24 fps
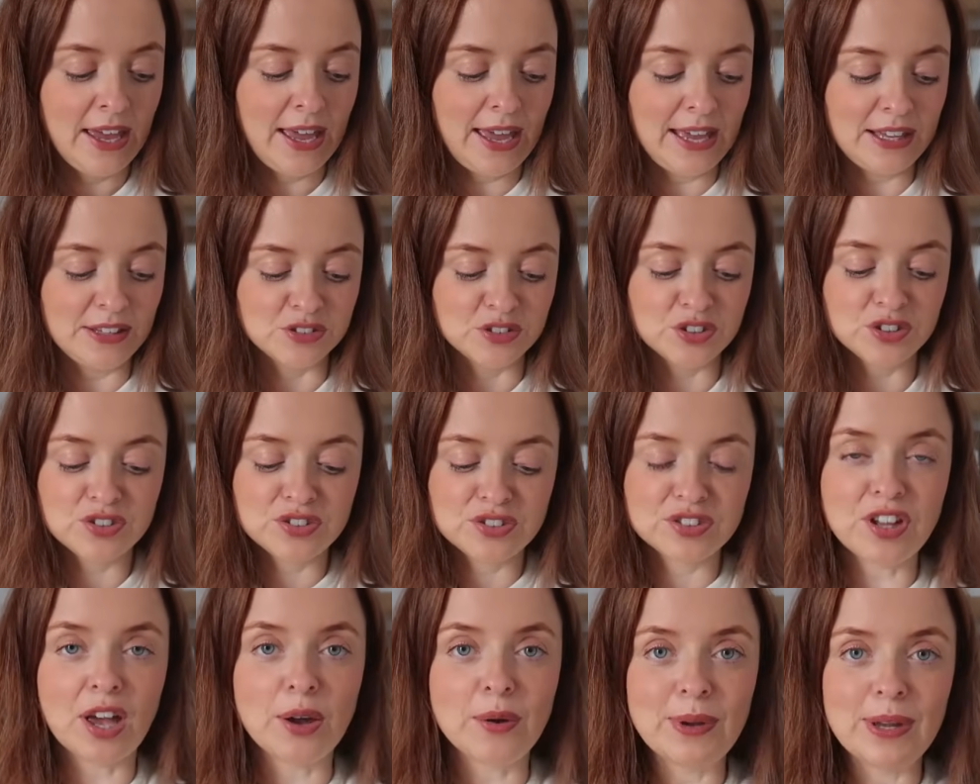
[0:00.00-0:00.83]
It's
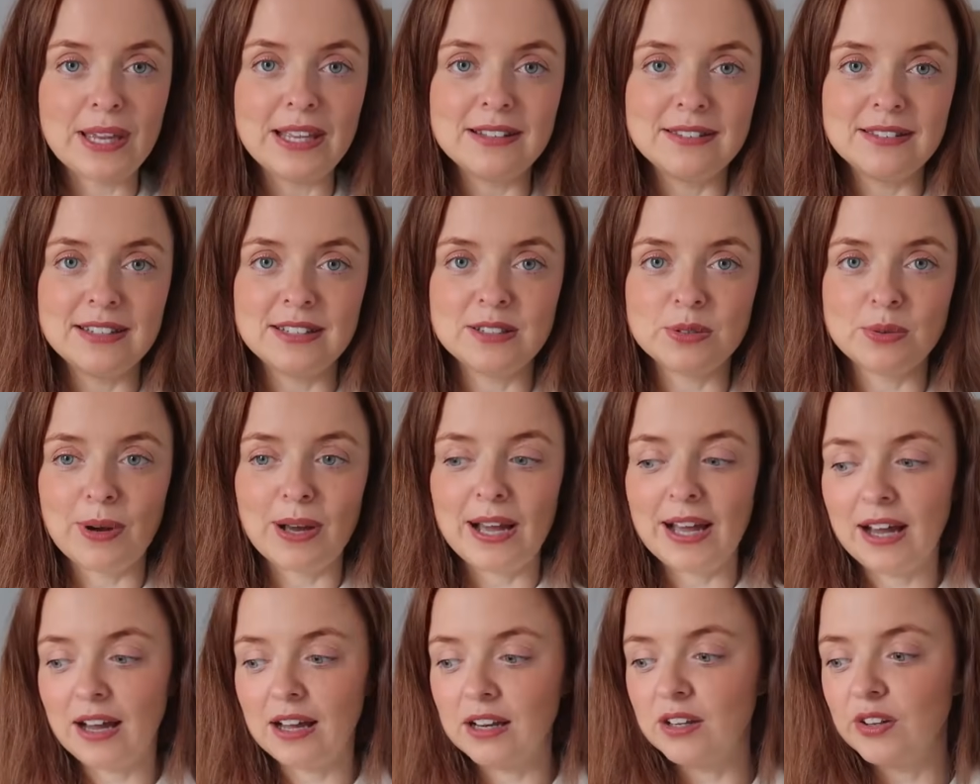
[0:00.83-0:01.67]
just so easy to
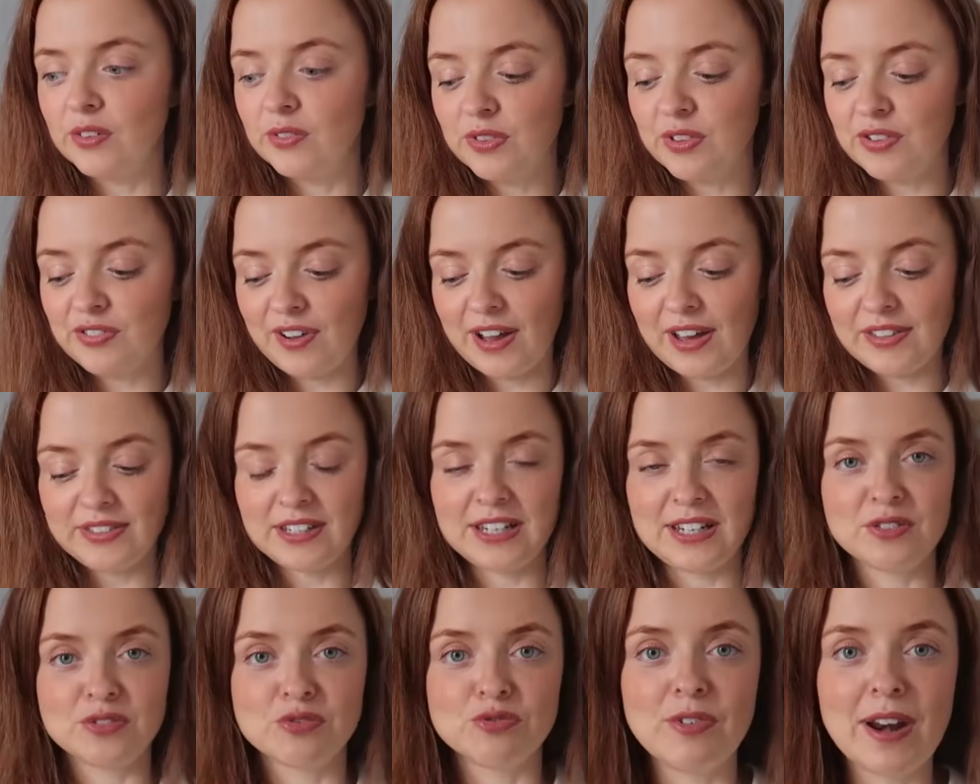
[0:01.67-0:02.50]
wear. I love the fact that
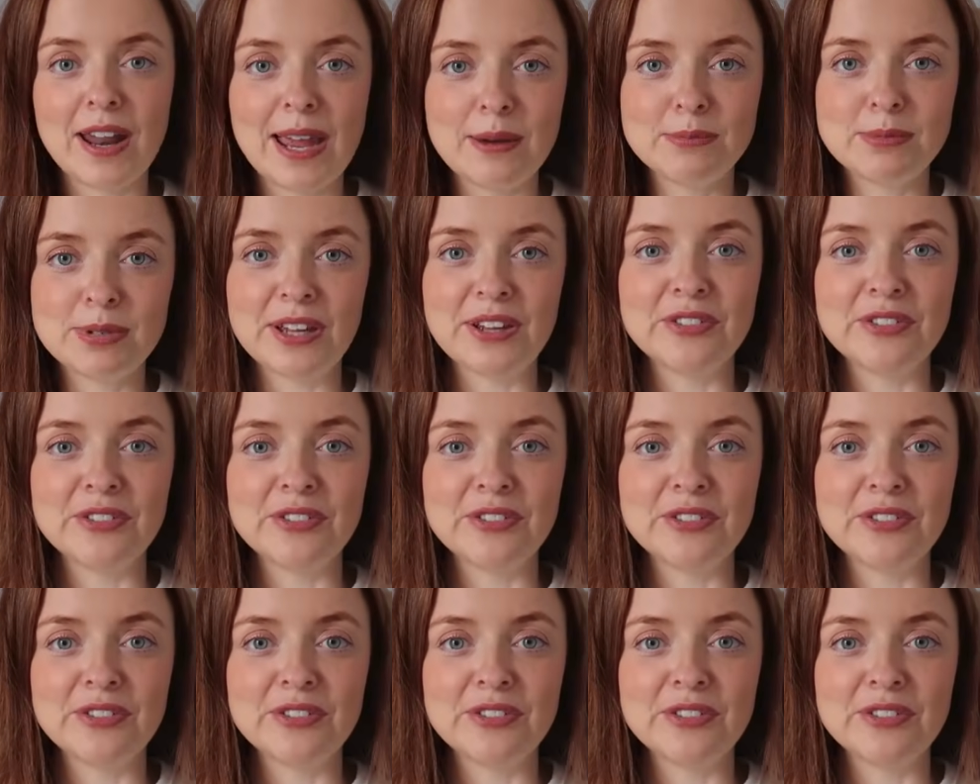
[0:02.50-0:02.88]
it's ribbed.